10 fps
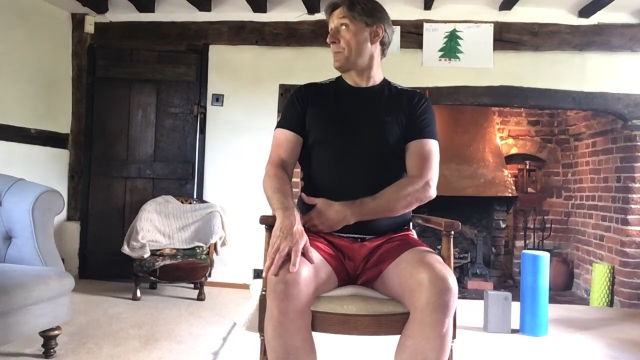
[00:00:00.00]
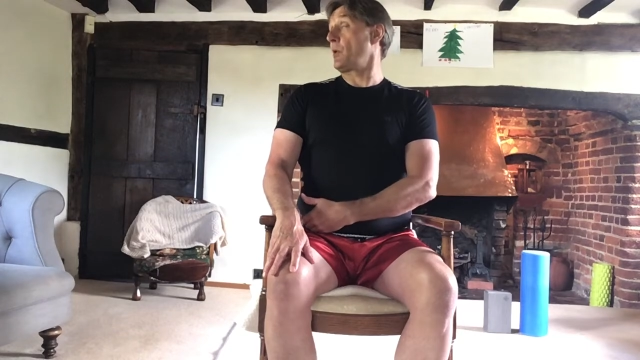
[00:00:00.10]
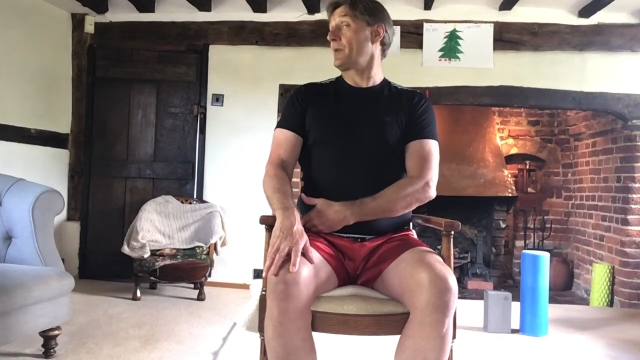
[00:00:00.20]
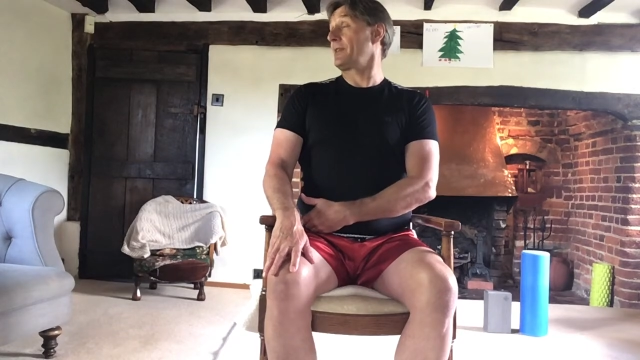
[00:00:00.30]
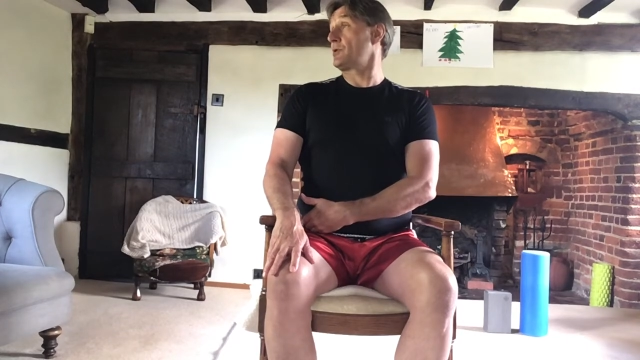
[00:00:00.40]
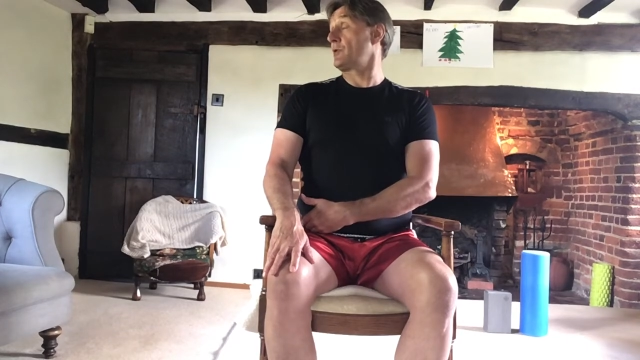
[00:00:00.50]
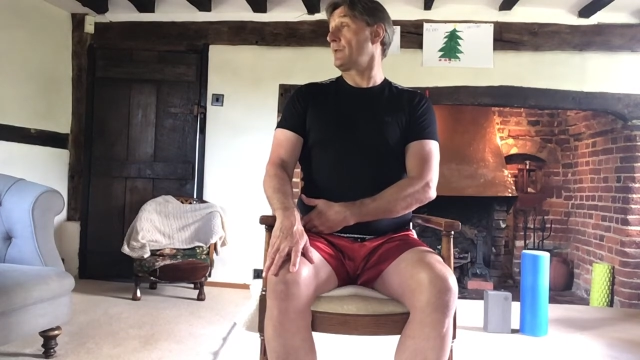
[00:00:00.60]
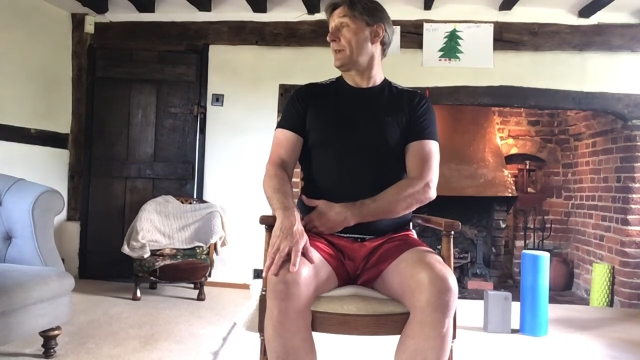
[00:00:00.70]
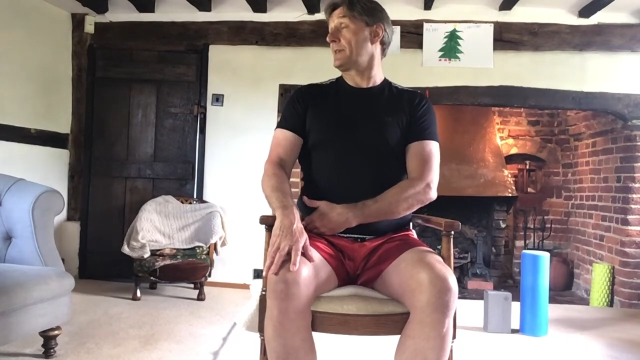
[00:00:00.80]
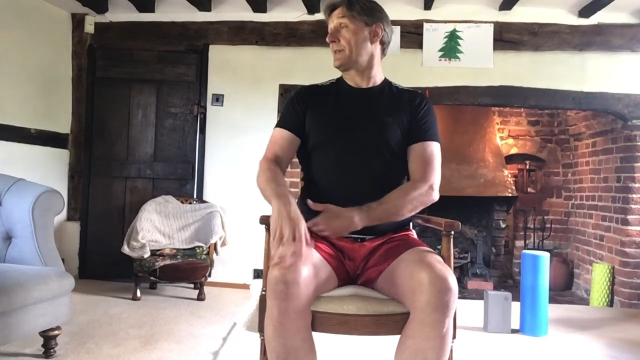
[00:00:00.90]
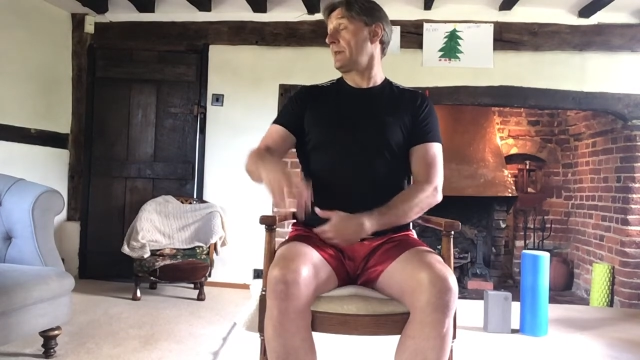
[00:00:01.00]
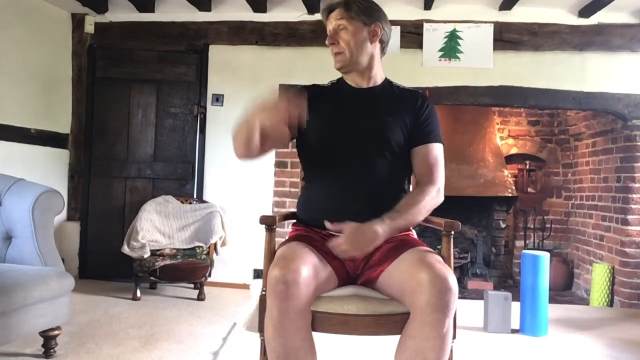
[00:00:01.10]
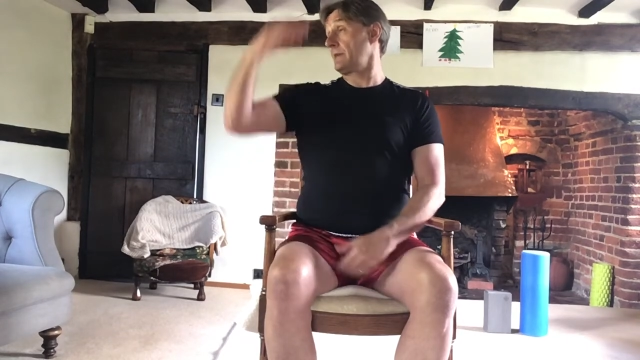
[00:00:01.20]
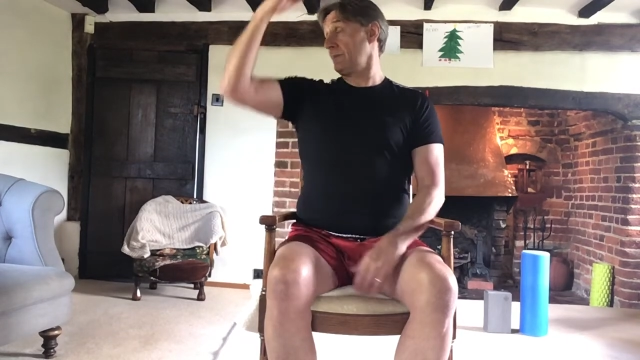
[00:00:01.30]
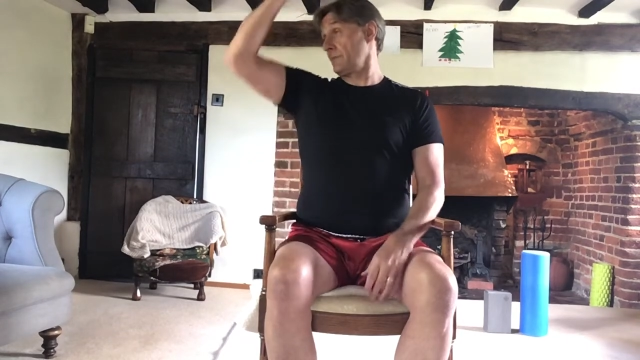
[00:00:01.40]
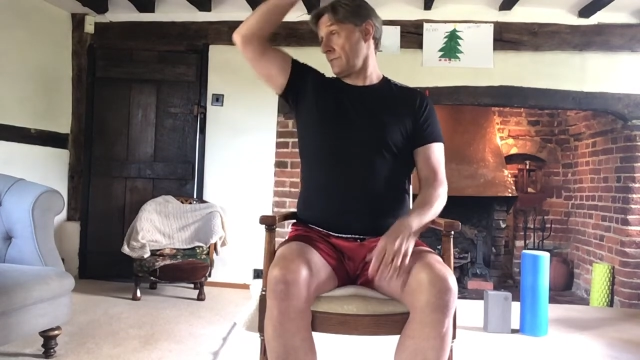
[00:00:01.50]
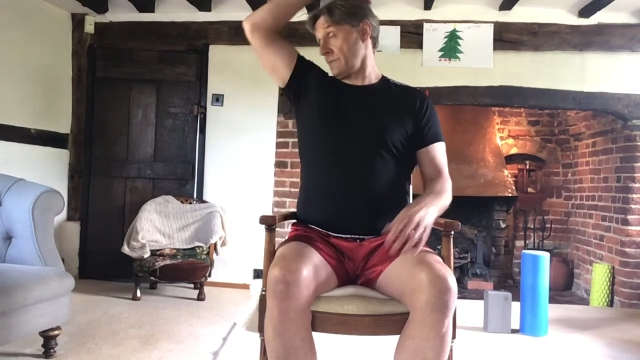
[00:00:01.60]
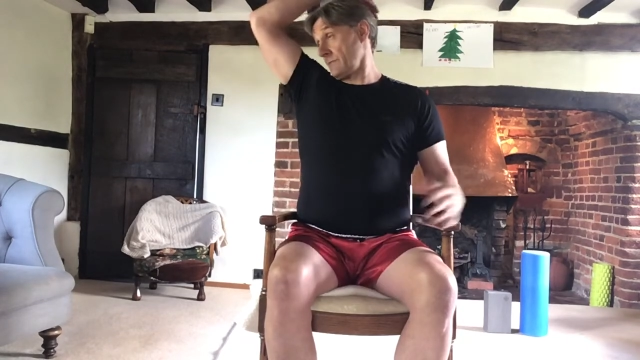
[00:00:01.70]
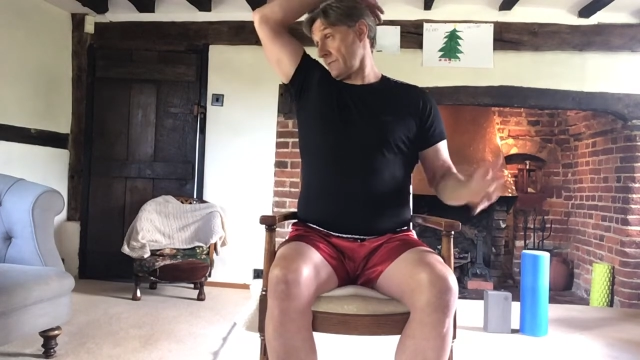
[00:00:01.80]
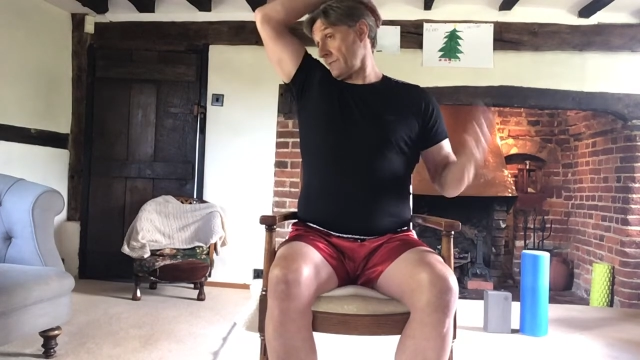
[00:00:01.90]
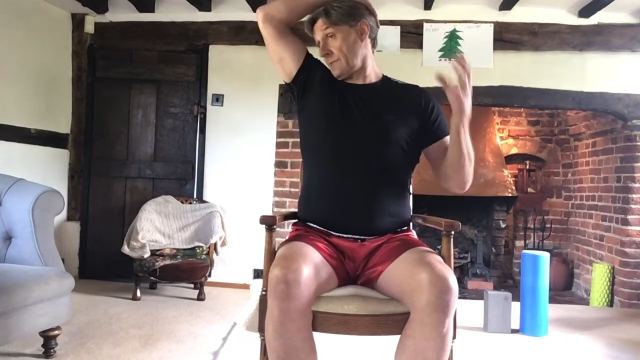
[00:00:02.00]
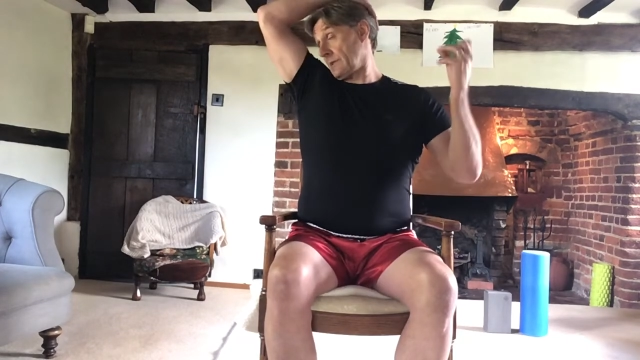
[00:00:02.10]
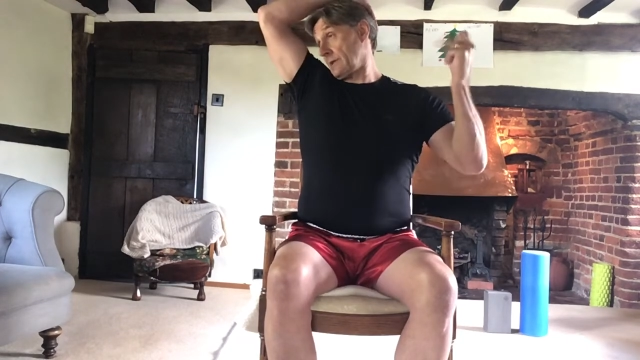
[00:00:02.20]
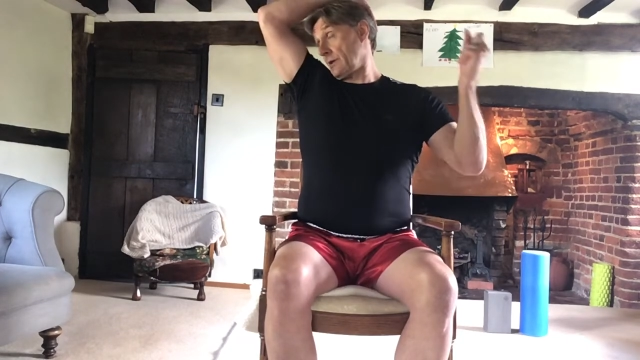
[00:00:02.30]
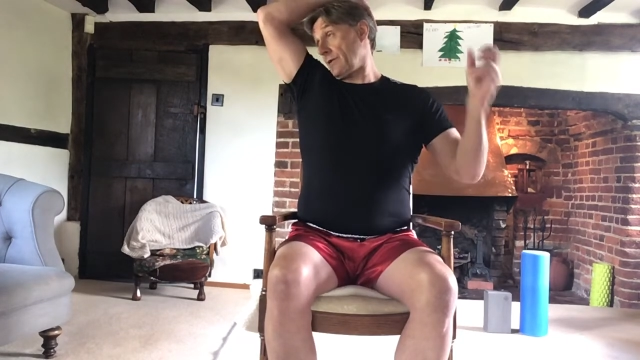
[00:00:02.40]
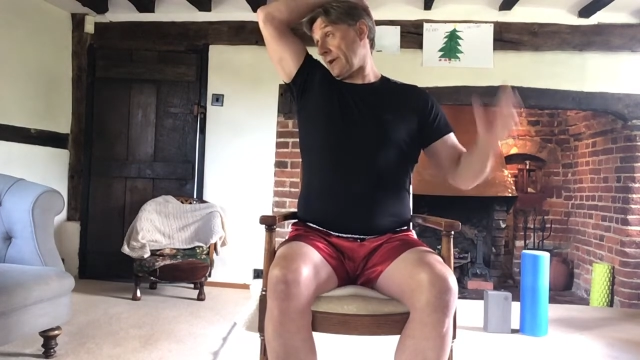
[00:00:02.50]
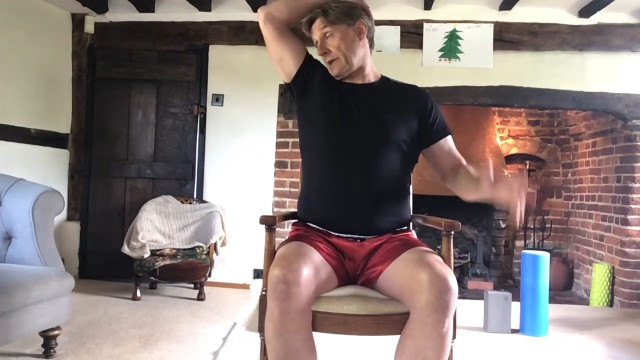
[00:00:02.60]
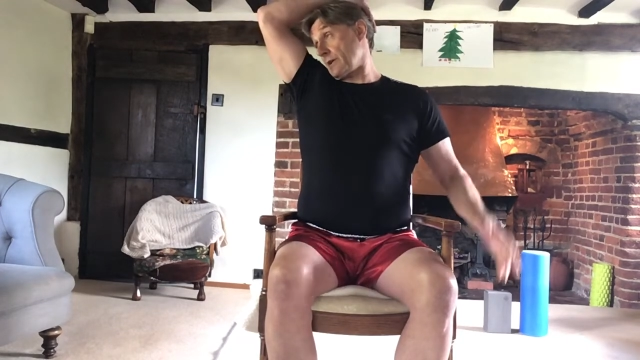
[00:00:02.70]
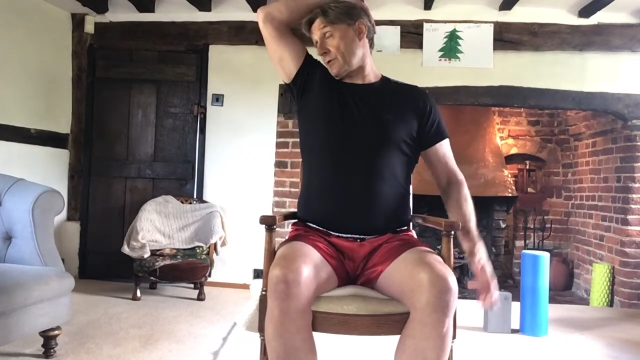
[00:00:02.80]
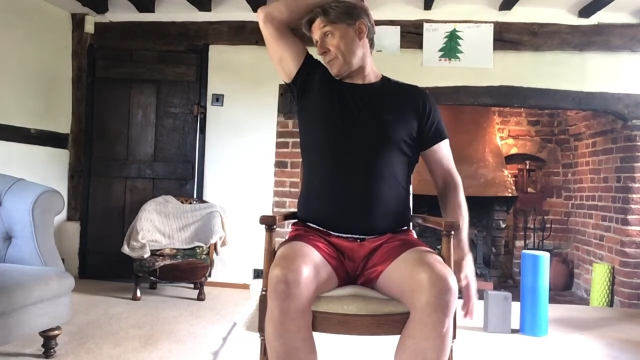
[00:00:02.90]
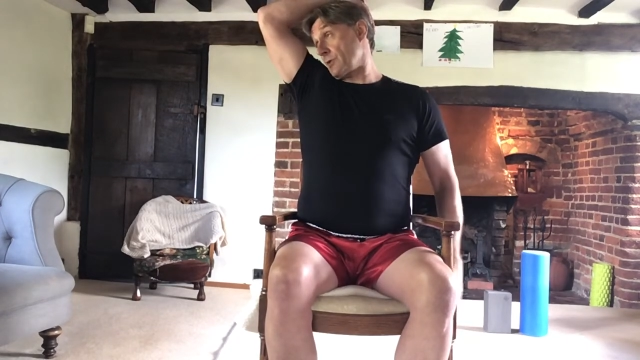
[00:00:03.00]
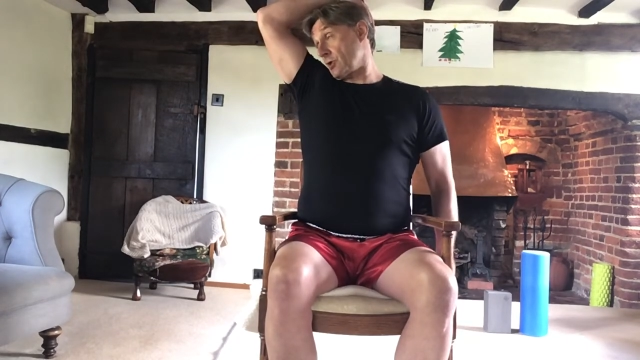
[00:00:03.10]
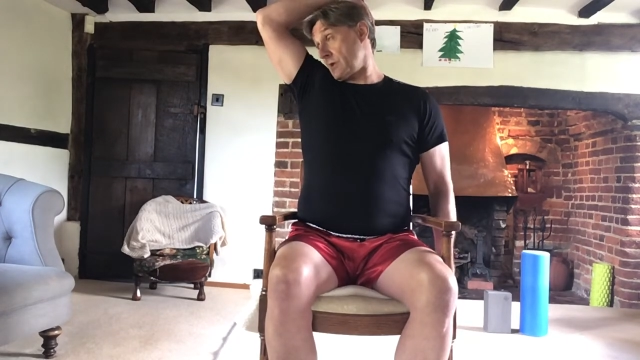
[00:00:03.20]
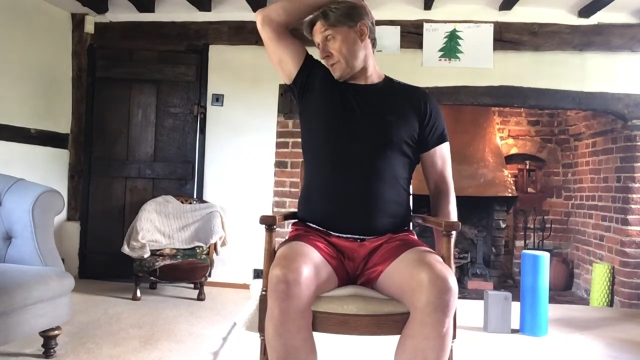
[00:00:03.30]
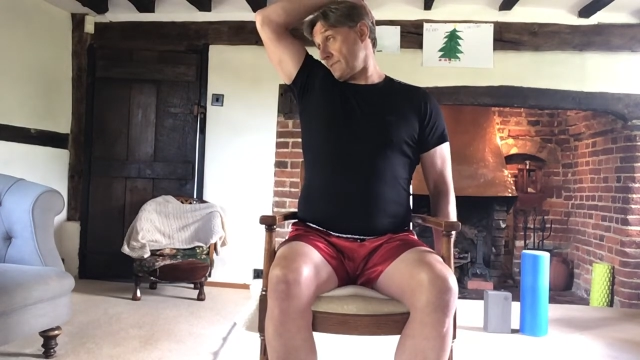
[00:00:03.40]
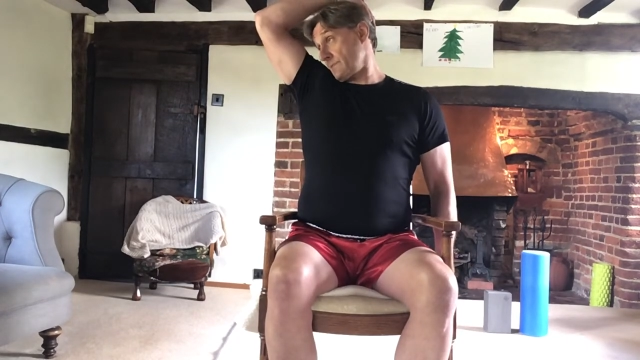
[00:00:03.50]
pocket in your right side, other hand grip the chair,